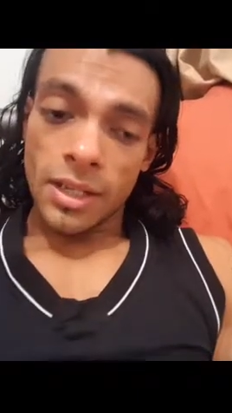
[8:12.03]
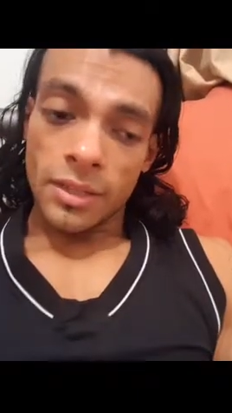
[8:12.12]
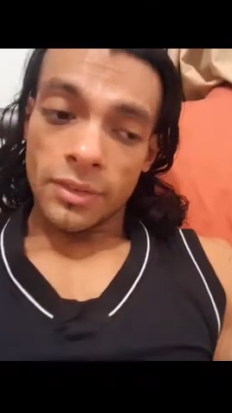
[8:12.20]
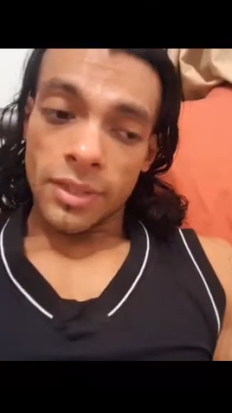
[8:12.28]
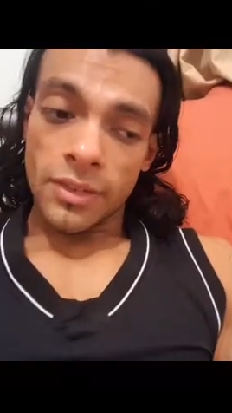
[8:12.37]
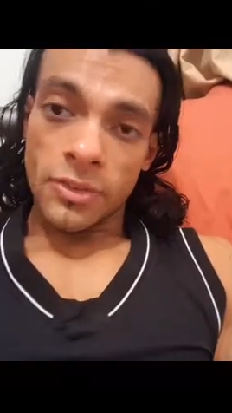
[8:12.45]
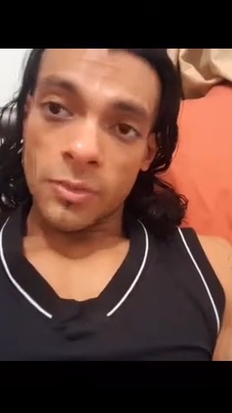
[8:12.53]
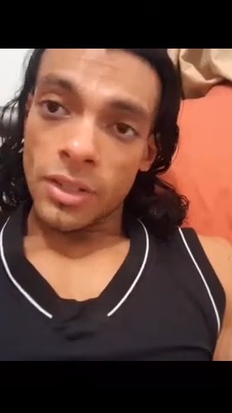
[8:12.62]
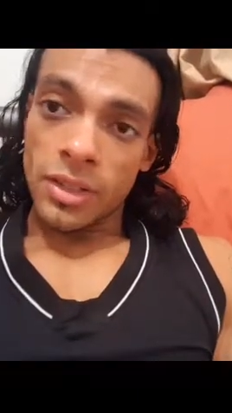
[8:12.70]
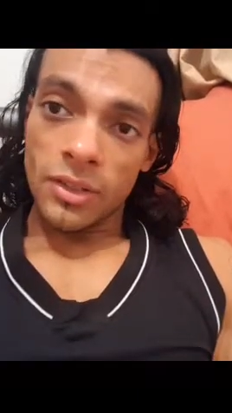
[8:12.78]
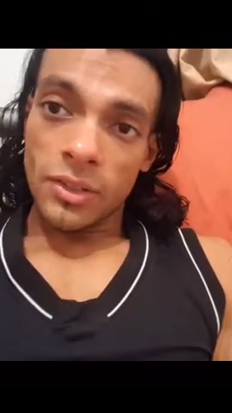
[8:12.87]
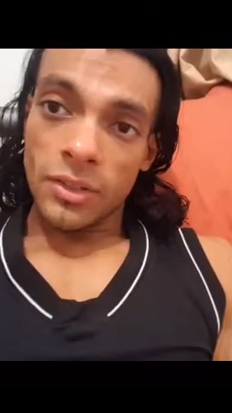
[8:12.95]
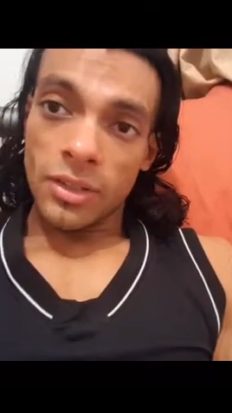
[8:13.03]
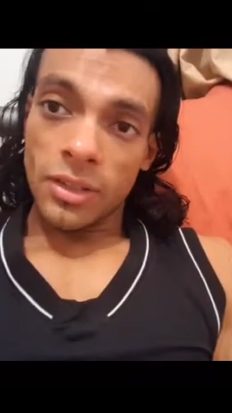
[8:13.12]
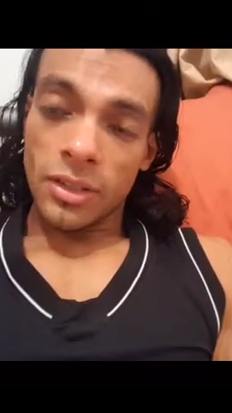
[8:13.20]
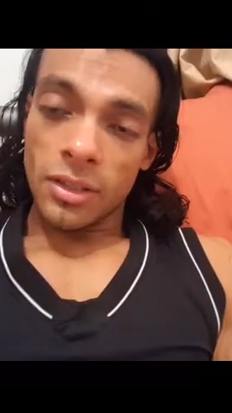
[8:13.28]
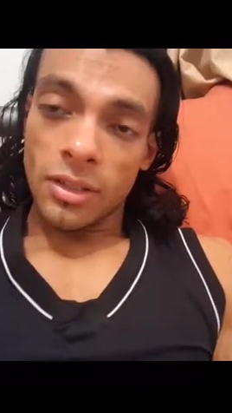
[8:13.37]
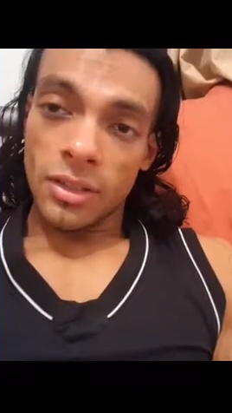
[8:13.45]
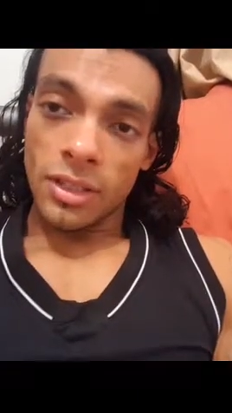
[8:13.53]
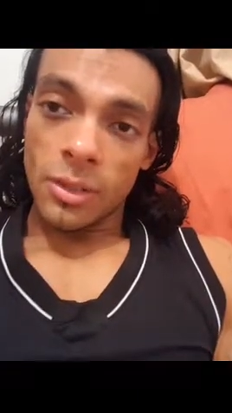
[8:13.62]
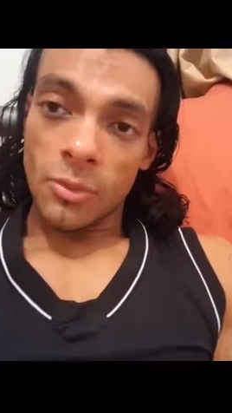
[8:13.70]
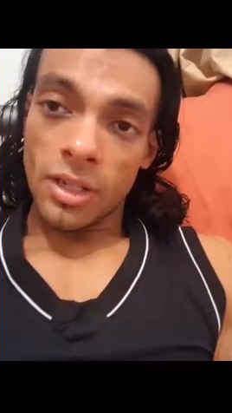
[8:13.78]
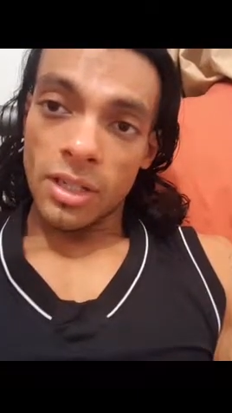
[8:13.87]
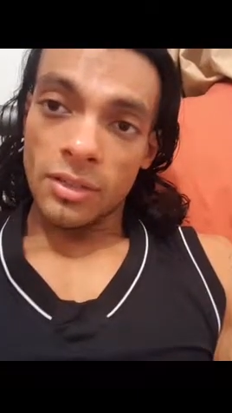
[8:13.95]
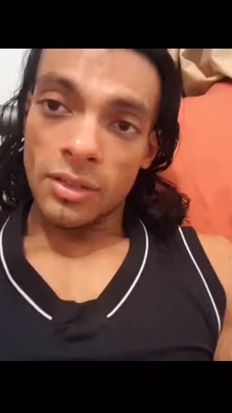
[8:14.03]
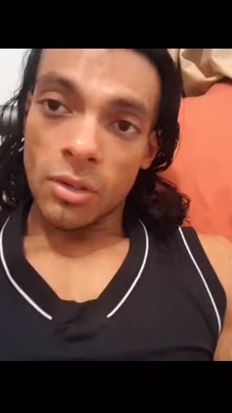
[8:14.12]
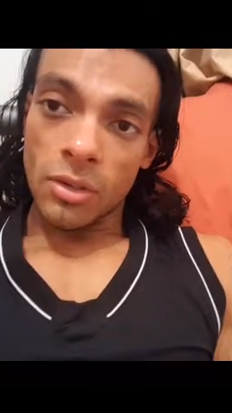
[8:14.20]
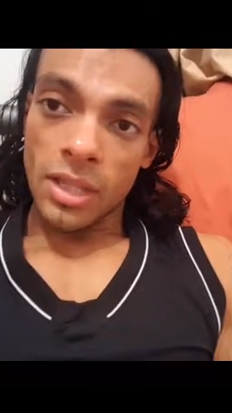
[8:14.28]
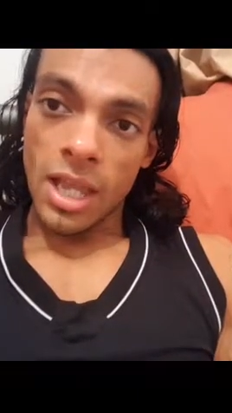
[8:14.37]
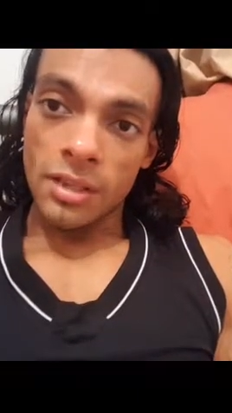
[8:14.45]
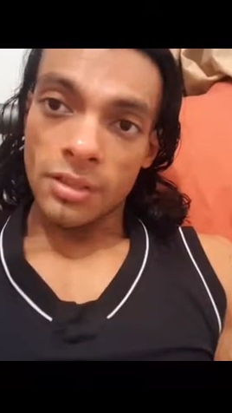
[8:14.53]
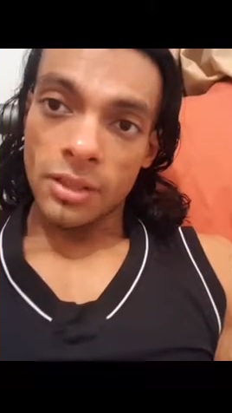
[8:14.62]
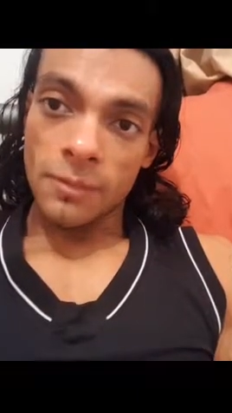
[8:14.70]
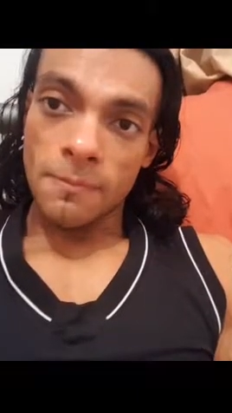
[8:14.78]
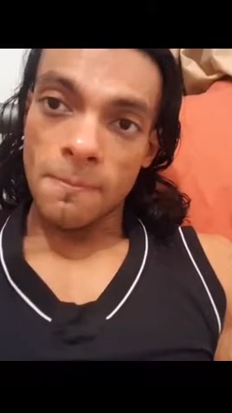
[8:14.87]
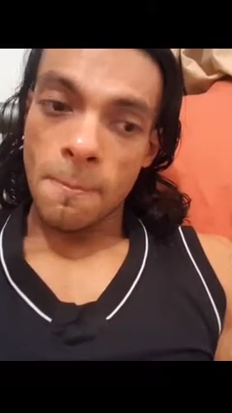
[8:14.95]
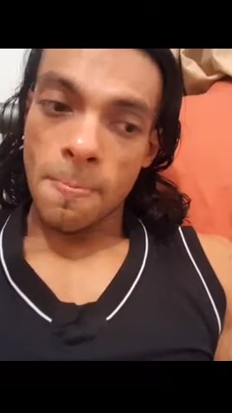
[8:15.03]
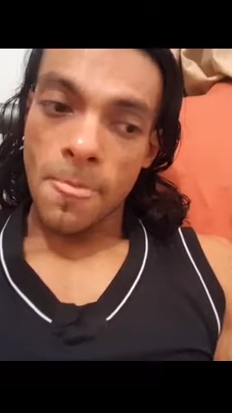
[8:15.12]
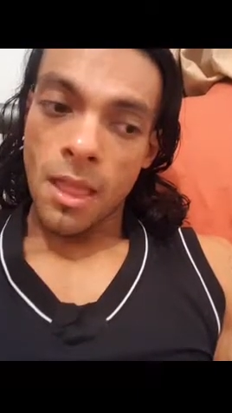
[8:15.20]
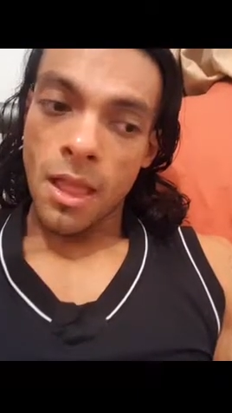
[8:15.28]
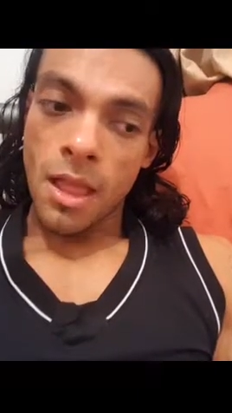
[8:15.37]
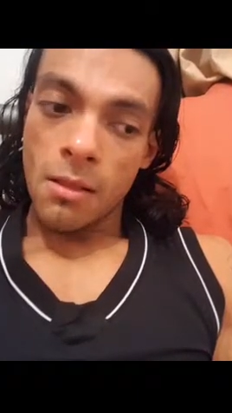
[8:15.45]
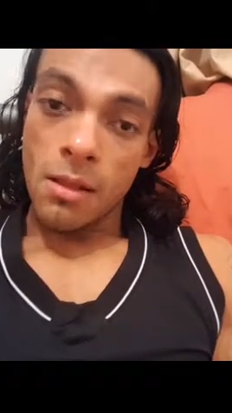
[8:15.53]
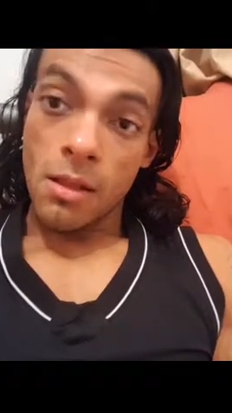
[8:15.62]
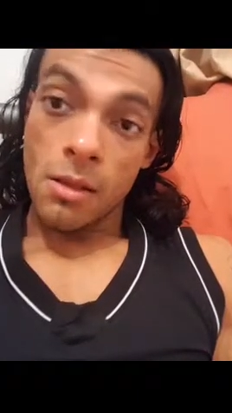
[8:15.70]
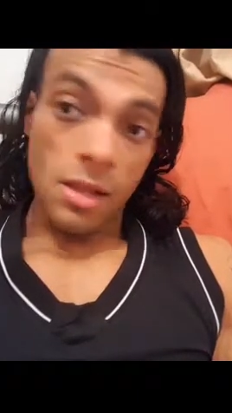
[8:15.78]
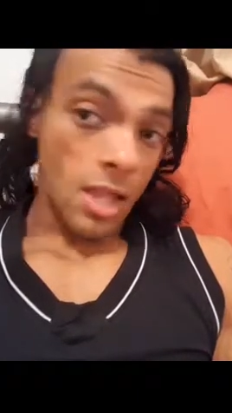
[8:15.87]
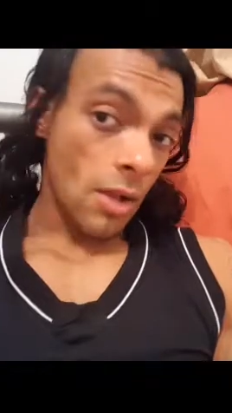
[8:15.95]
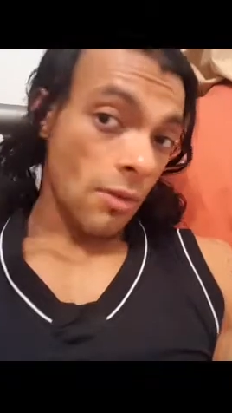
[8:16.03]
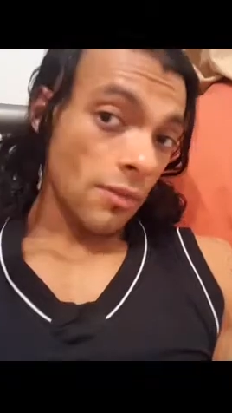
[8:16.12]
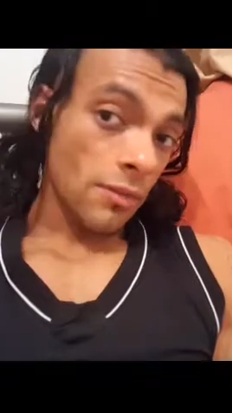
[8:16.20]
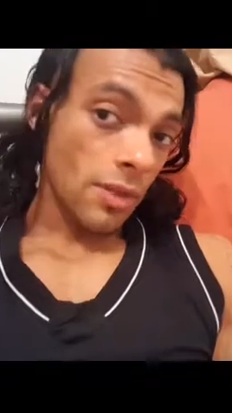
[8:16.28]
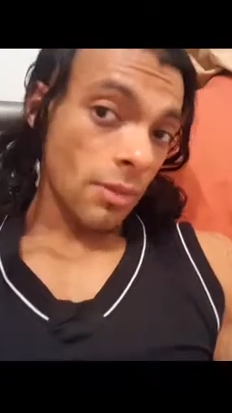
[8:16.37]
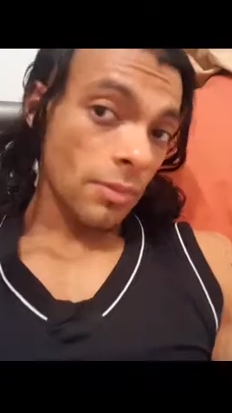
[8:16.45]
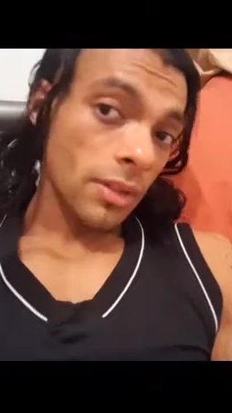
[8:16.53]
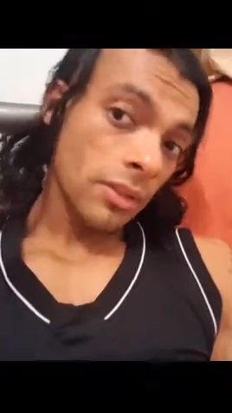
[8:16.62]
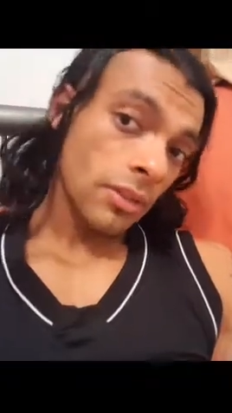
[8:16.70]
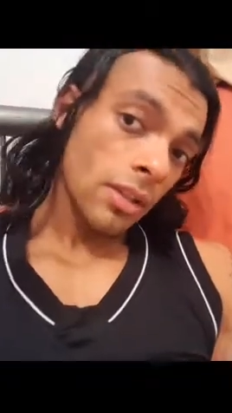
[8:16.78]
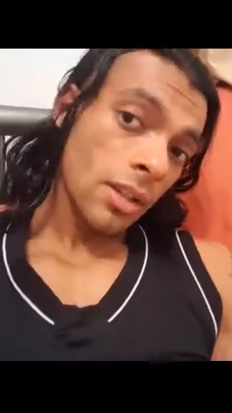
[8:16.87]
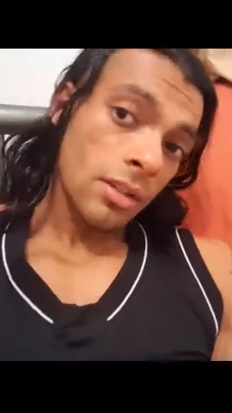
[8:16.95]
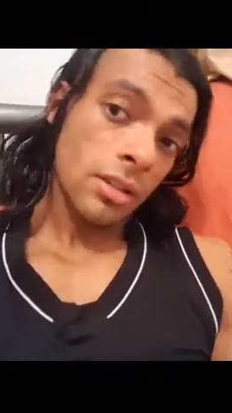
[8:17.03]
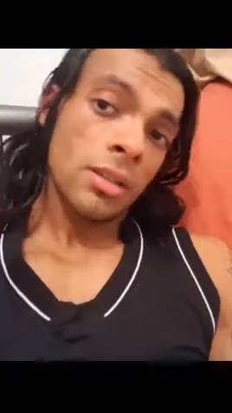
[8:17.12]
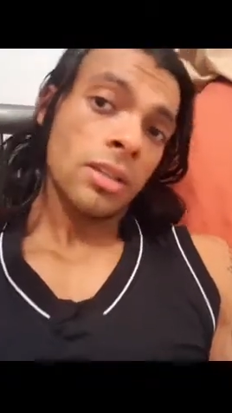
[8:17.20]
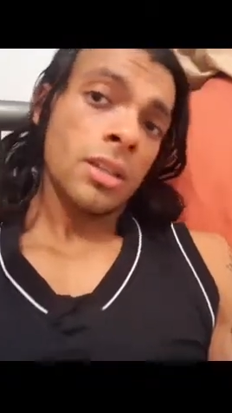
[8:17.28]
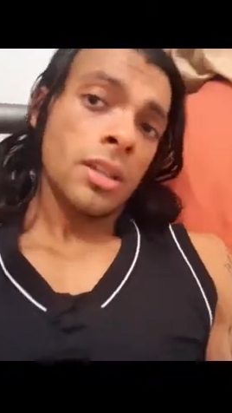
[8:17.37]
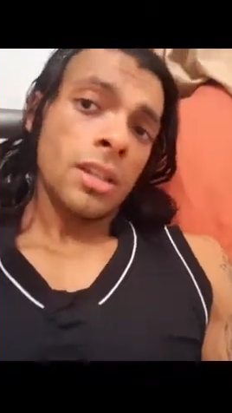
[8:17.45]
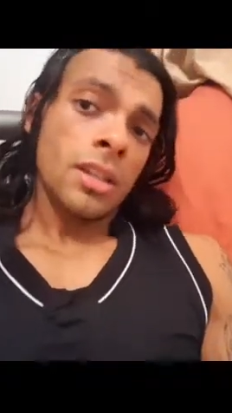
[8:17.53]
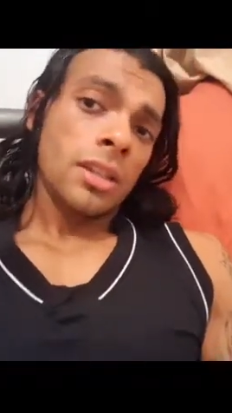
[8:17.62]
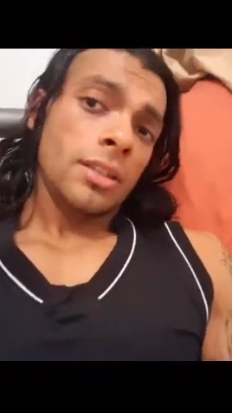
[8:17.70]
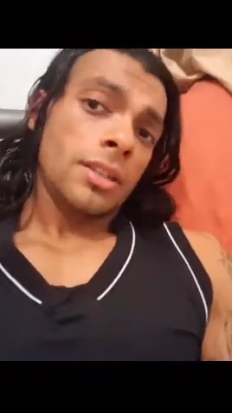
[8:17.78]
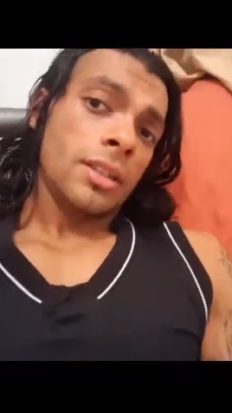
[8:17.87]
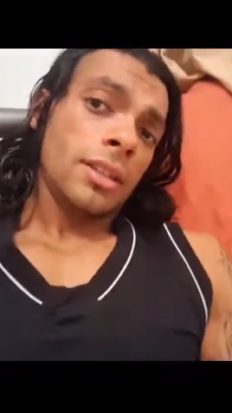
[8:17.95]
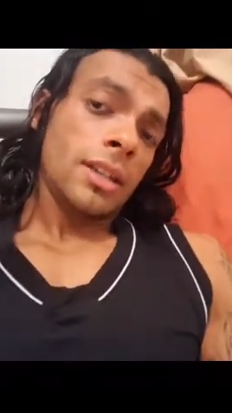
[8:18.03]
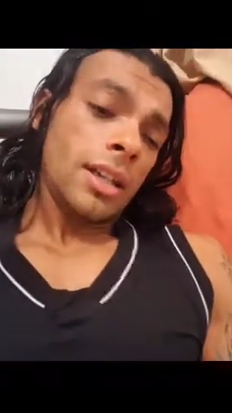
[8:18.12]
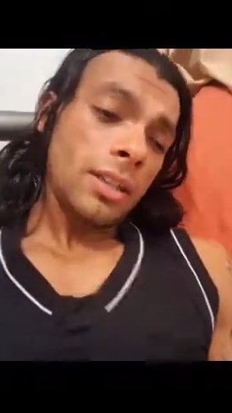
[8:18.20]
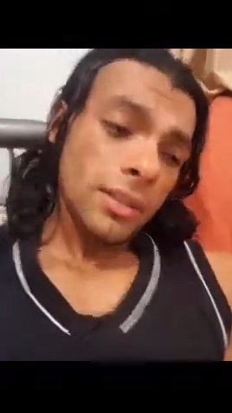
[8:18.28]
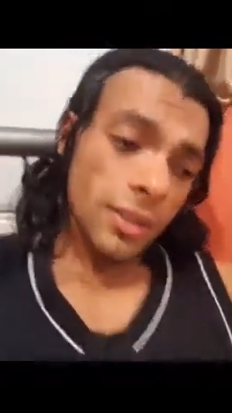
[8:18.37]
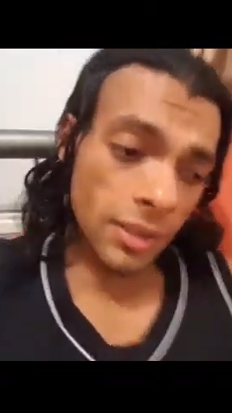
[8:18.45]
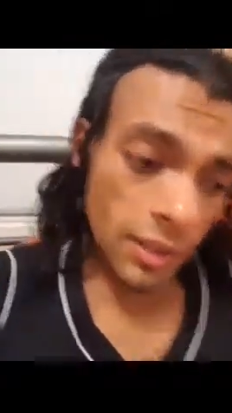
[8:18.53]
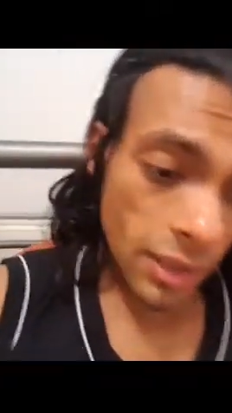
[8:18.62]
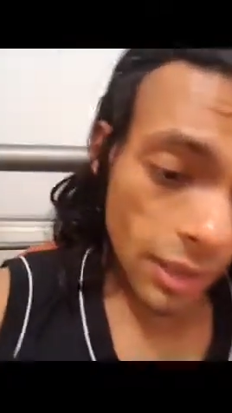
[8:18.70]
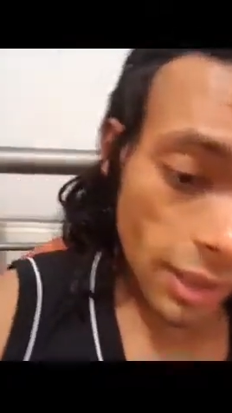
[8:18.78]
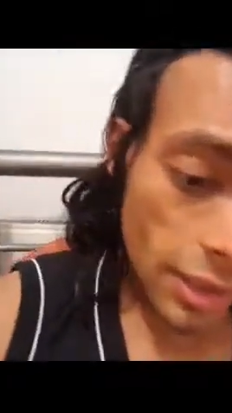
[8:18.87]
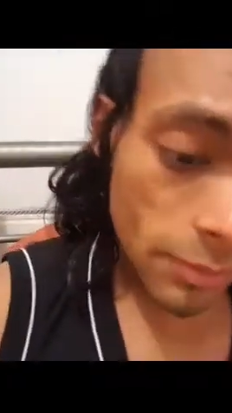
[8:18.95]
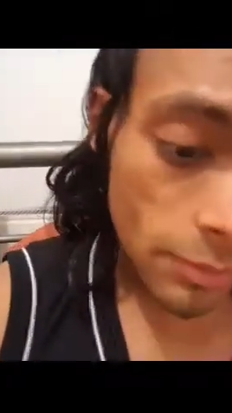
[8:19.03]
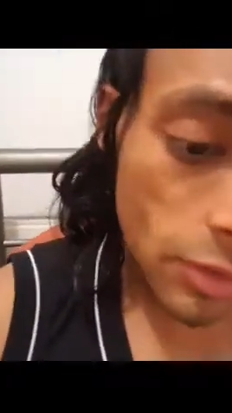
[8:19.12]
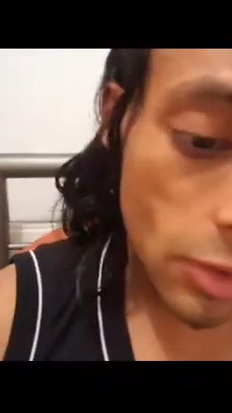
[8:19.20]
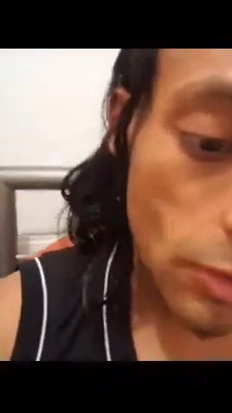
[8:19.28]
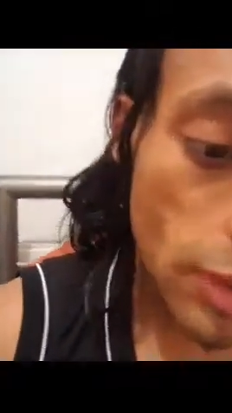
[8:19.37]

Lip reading: Next stage for me is to get ready to go to Canada. However, that being said, tonight I am